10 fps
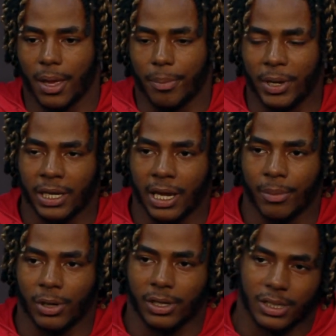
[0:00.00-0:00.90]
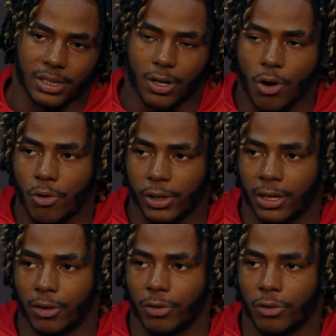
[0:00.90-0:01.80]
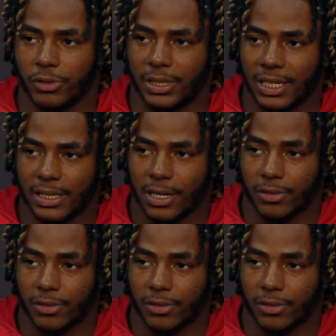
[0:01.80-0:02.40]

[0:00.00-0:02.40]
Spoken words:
being able to just hone in on those details,